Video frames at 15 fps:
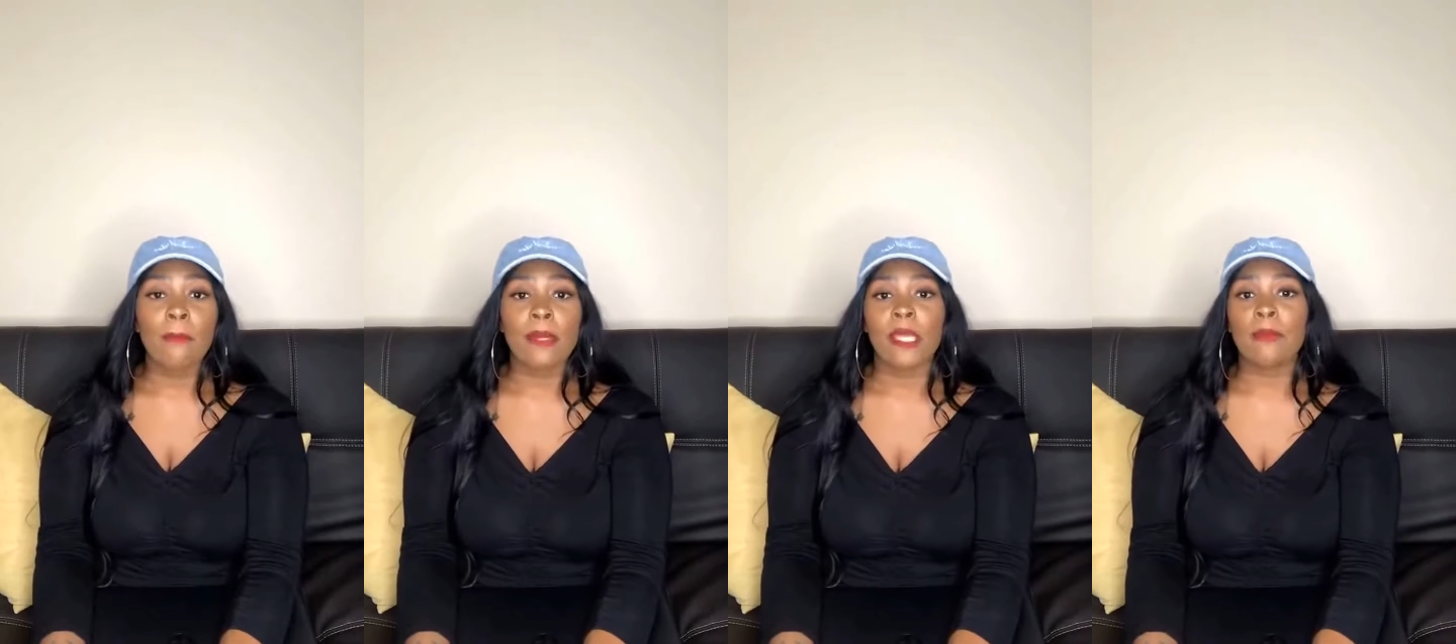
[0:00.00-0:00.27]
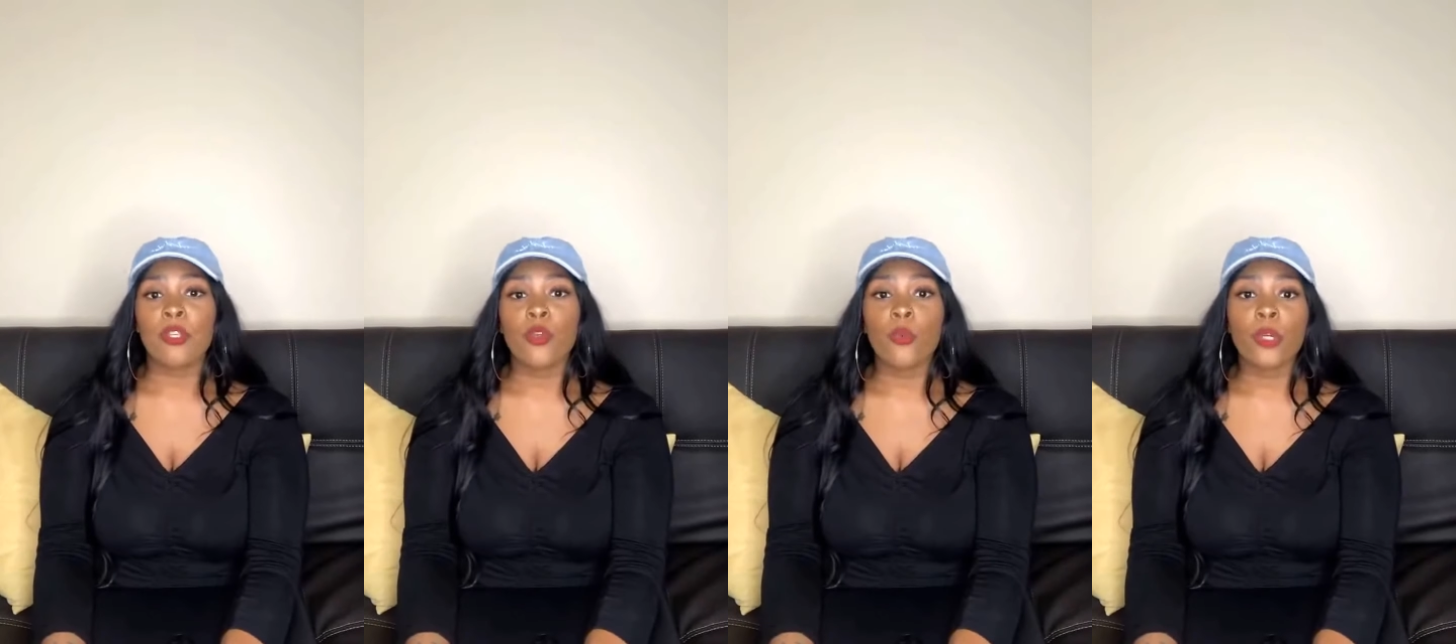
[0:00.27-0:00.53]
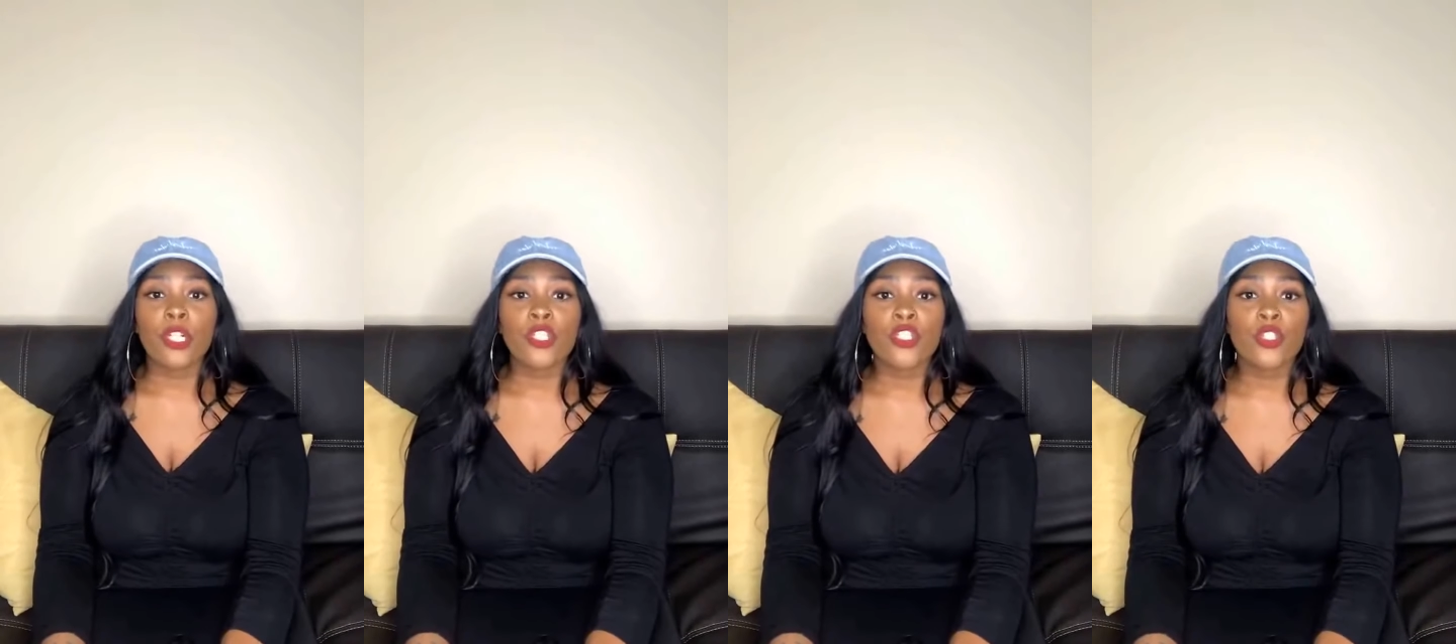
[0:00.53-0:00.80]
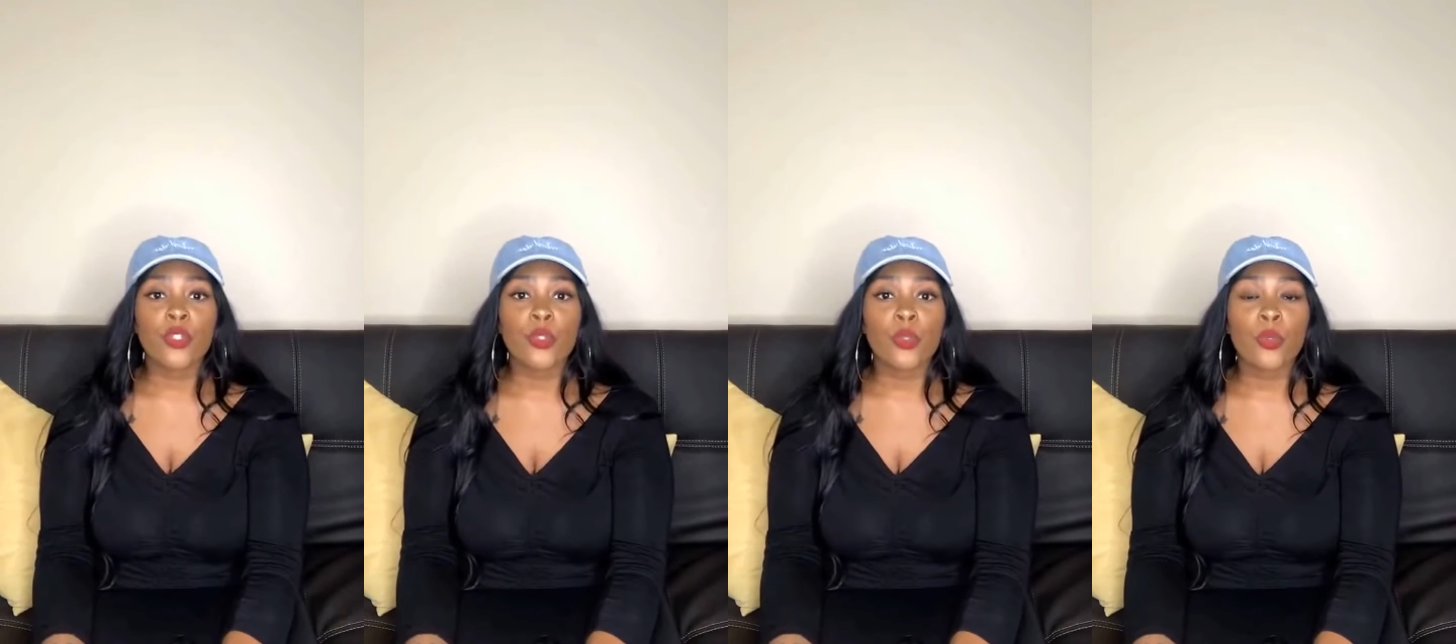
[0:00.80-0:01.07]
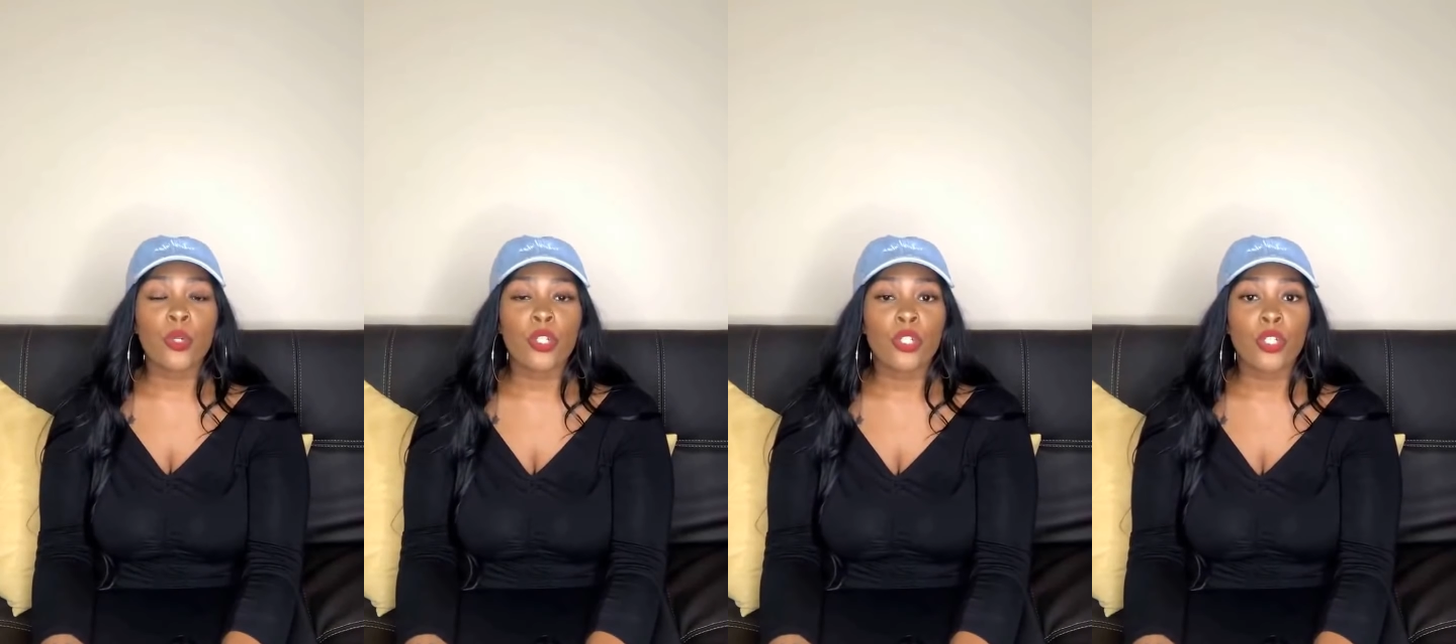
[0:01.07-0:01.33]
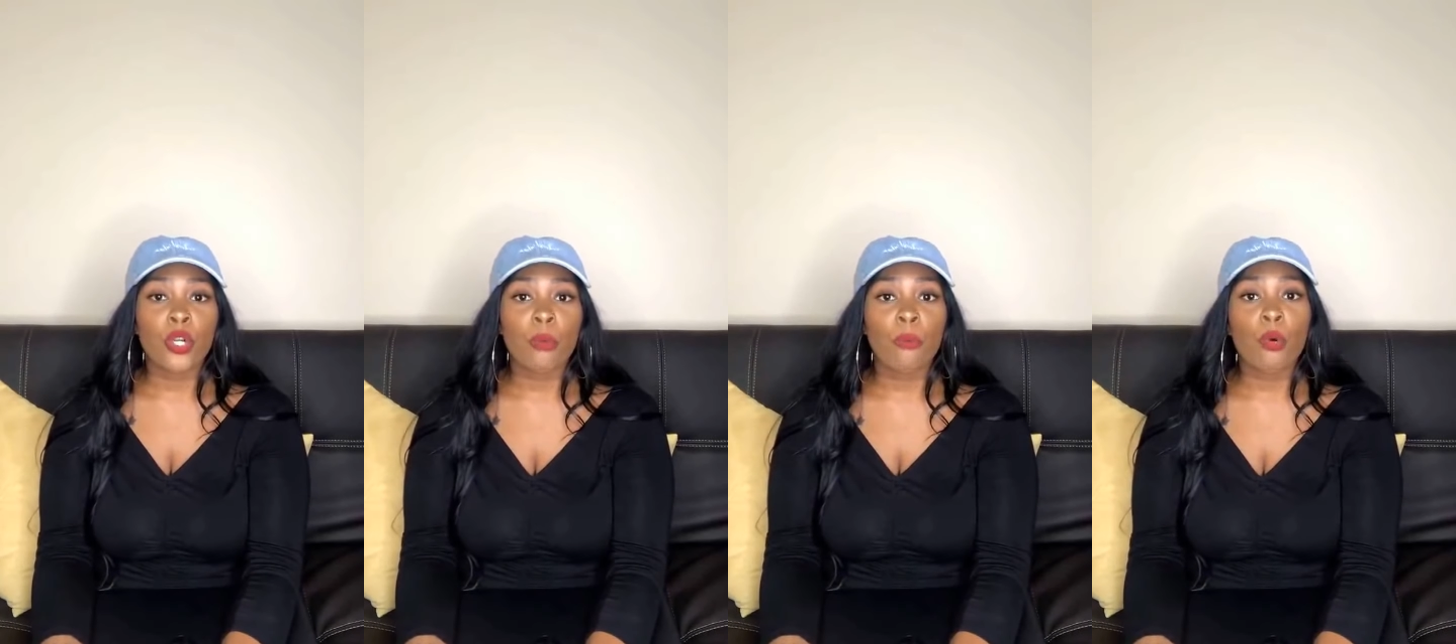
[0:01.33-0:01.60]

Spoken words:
Maybe you want to do, you know,